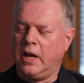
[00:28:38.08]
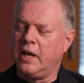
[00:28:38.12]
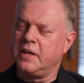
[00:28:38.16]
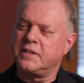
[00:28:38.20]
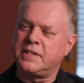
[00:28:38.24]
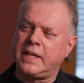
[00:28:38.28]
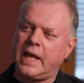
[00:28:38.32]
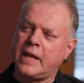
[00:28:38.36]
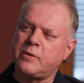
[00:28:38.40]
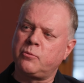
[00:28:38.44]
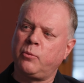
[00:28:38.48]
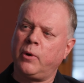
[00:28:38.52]
Is
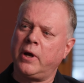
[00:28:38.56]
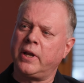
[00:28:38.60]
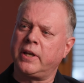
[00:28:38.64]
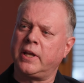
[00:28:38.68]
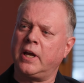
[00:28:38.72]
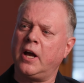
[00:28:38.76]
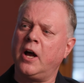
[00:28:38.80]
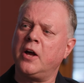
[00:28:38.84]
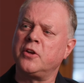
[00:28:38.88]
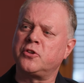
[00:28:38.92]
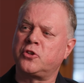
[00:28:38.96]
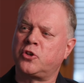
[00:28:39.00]
that why they
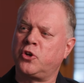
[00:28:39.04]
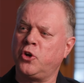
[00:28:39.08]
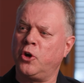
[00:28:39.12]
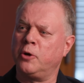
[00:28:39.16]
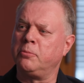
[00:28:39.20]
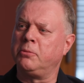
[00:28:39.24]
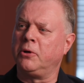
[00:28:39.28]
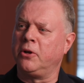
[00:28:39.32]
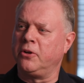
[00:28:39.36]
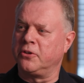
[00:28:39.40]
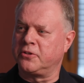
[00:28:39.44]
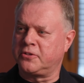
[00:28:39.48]
asked
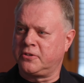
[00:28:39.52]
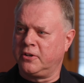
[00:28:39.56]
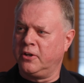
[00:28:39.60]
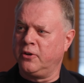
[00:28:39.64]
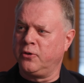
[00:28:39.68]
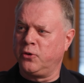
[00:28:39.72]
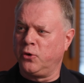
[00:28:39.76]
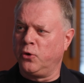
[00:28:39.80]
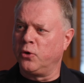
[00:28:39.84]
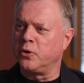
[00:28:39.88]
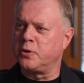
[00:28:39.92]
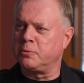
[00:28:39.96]
Goebbels,
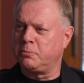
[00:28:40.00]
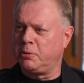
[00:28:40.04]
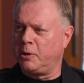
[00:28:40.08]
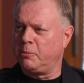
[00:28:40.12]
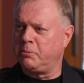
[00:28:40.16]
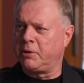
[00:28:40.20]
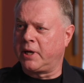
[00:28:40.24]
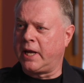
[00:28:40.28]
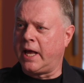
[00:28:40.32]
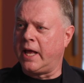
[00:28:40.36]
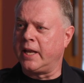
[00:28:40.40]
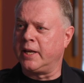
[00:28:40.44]
you're the
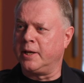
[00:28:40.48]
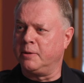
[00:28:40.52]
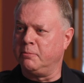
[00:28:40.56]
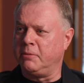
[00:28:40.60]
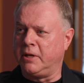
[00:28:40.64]
propaganda